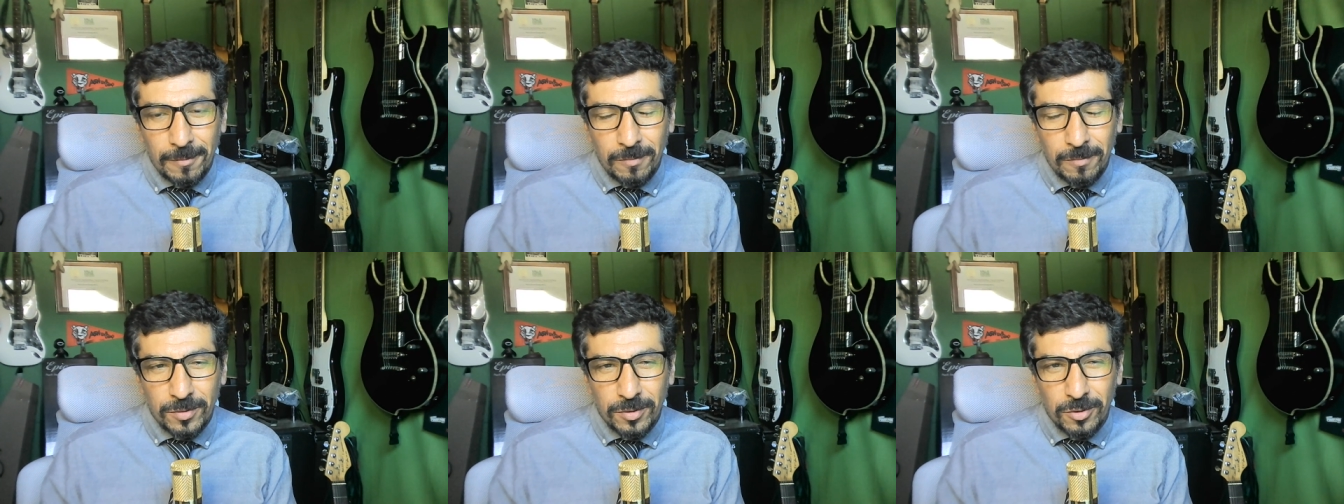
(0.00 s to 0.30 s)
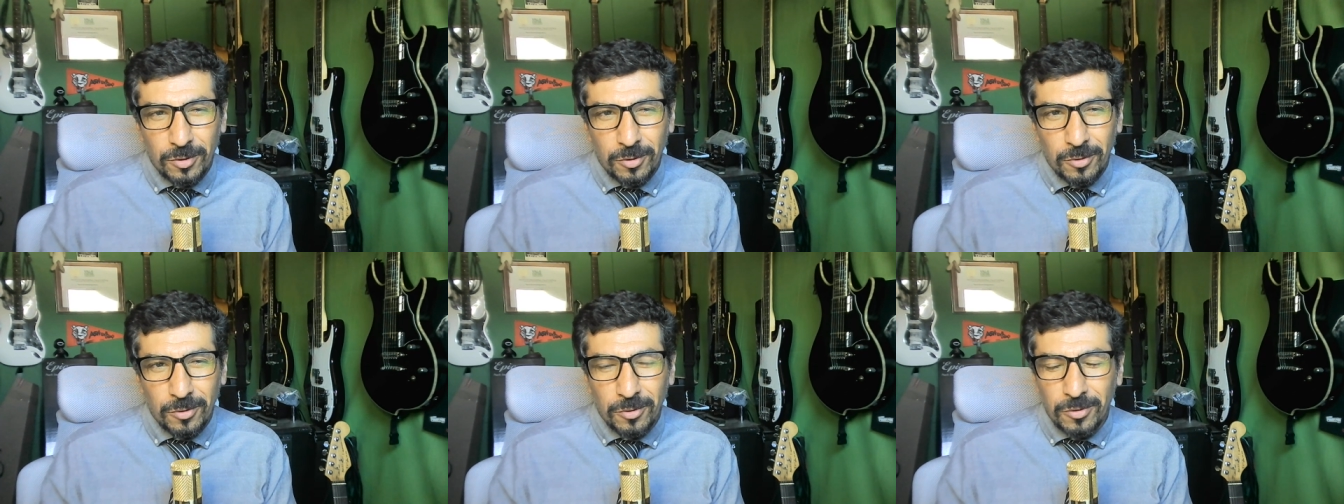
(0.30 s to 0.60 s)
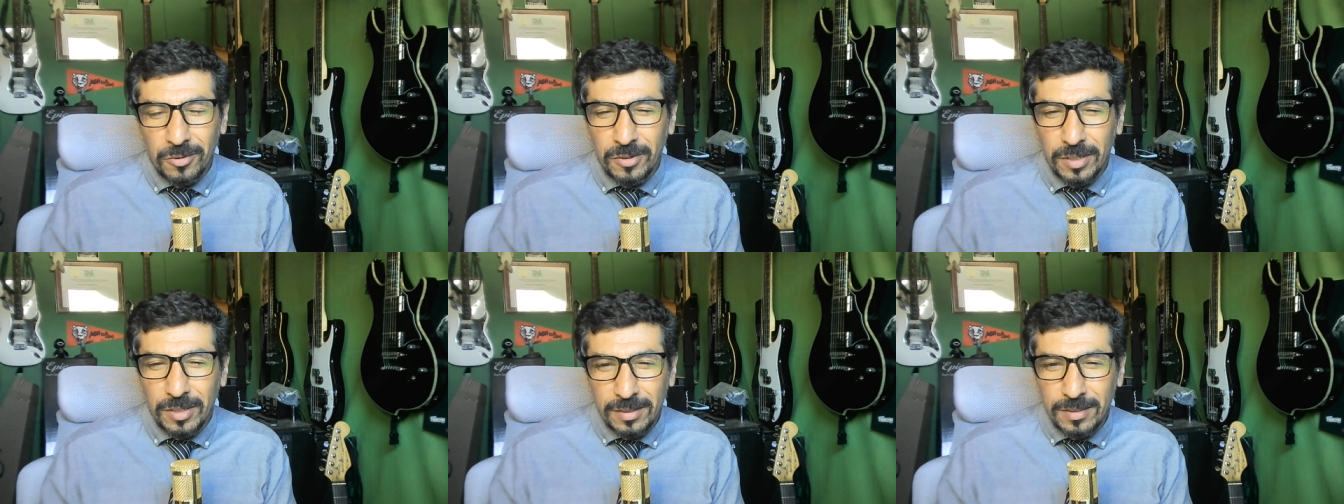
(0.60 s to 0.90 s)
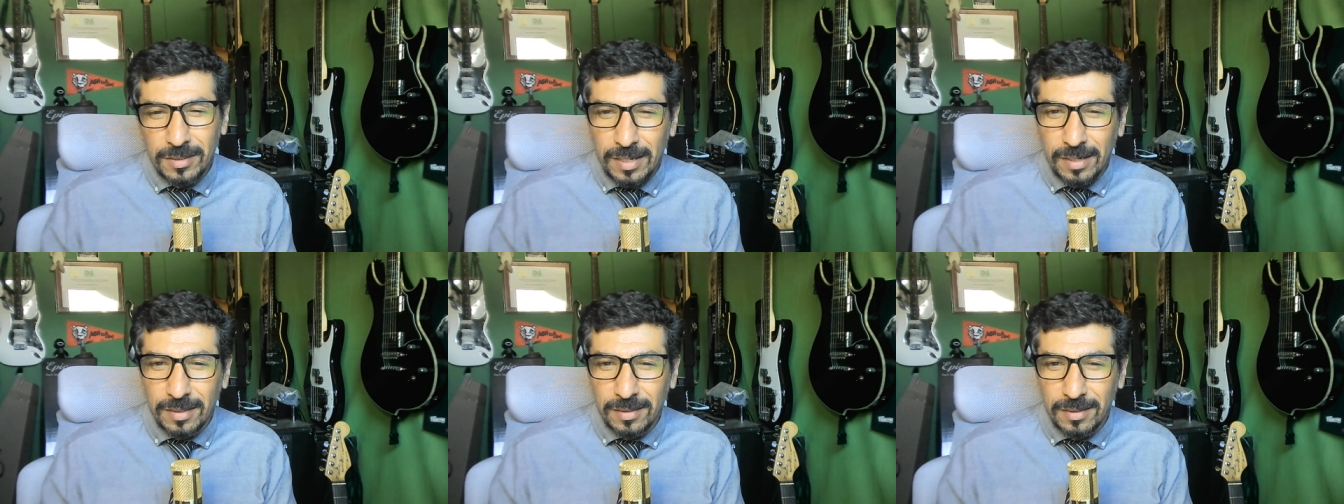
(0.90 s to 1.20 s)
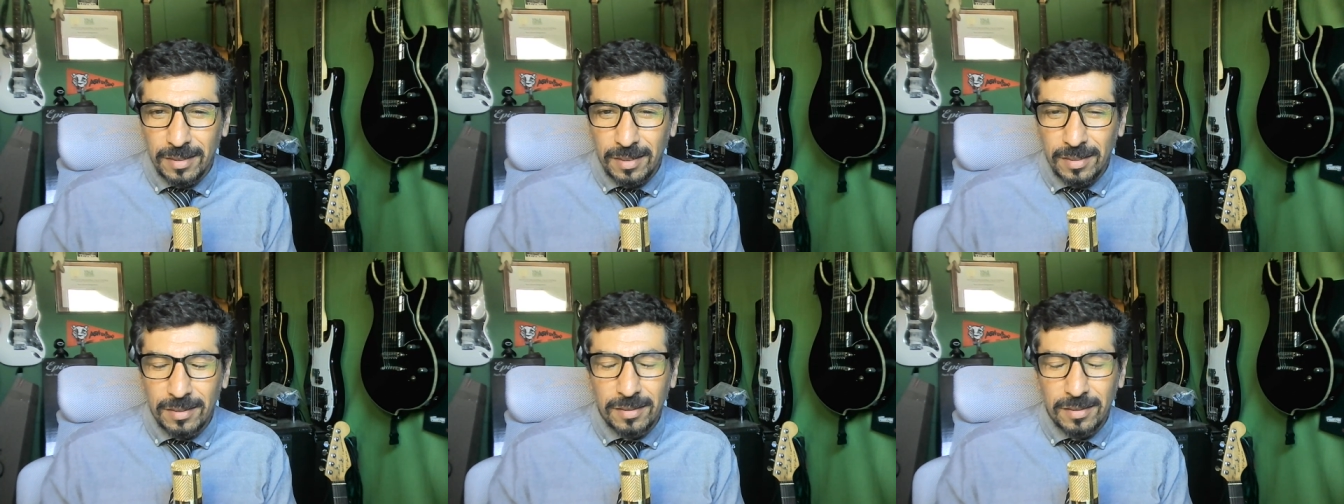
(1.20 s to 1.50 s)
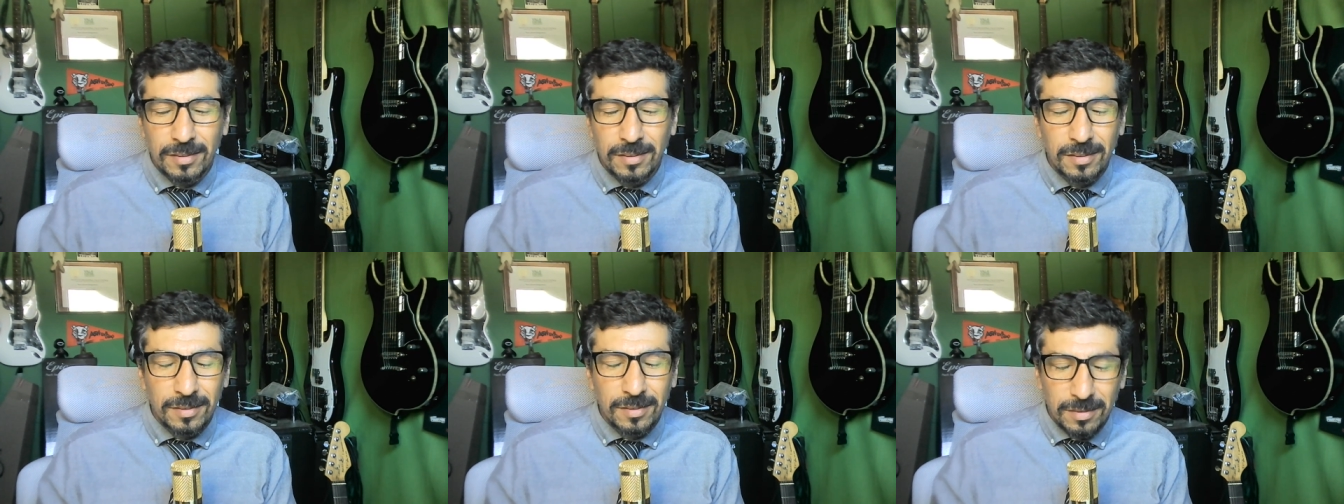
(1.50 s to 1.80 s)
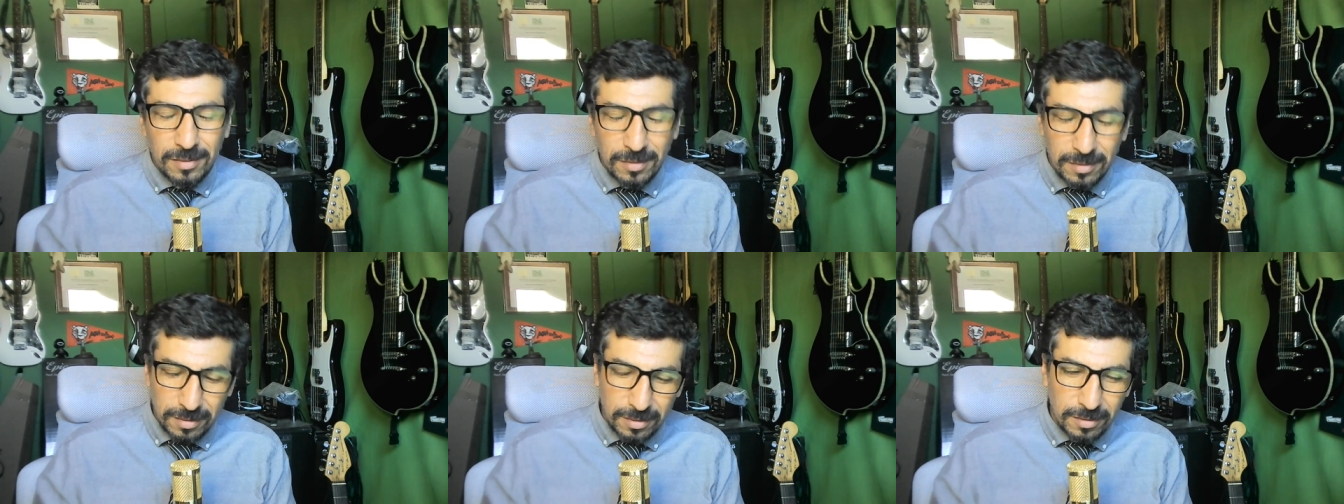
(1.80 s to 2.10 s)
So is that, and
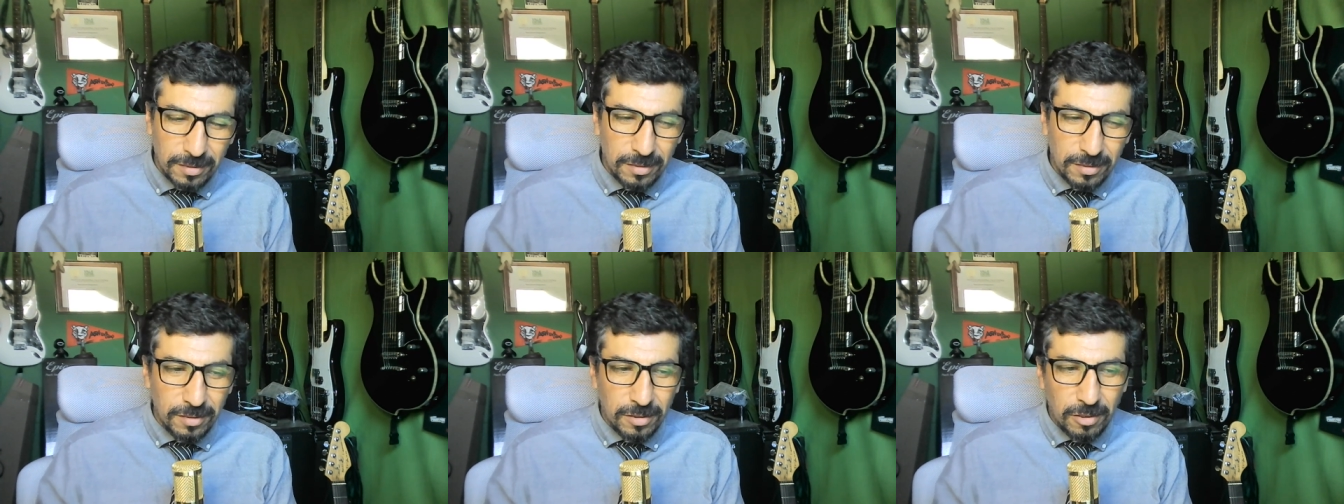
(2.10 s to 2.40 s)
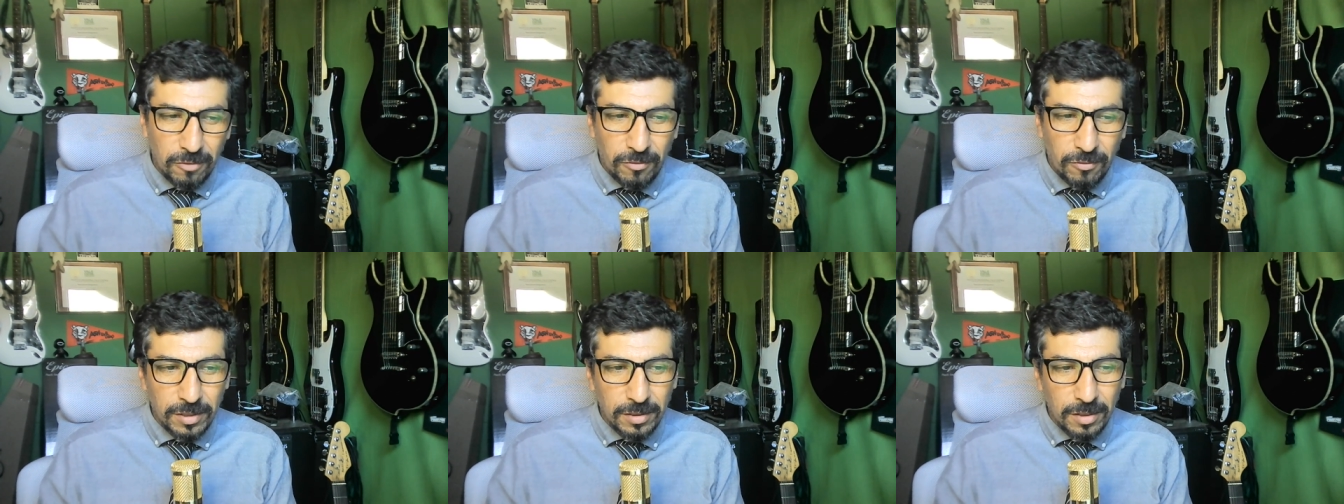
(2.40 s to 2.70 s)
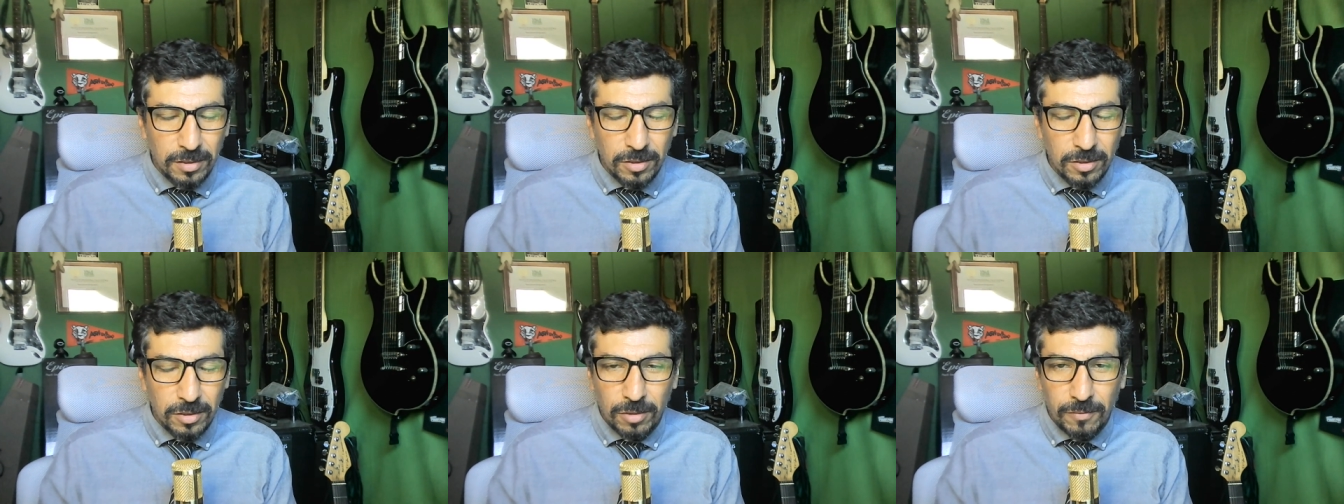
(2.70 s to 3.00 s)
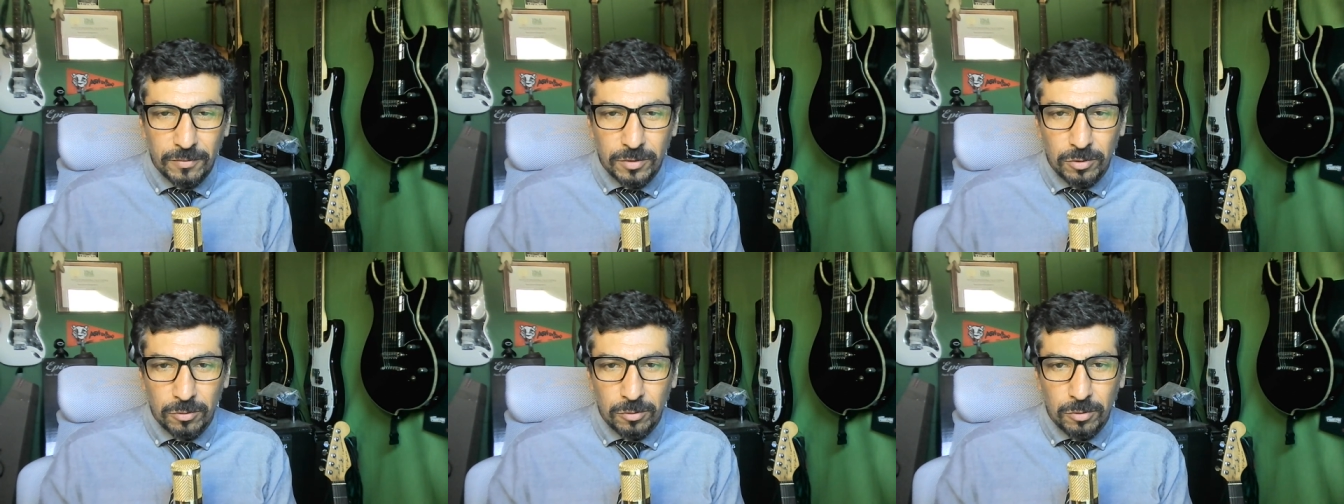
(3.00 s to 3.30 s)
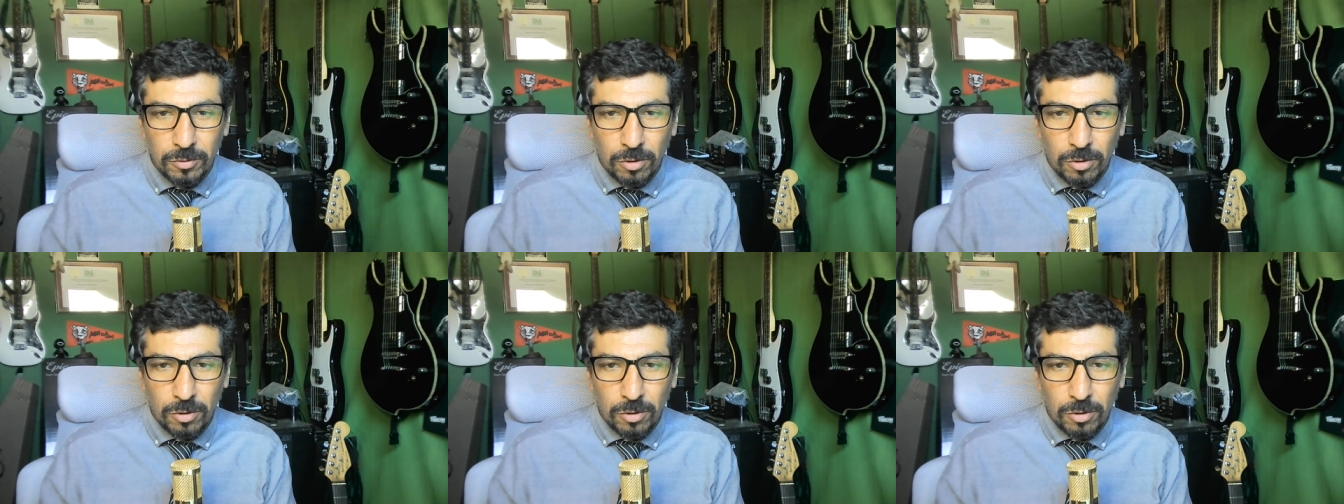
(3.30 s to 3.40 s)
the fact that you have to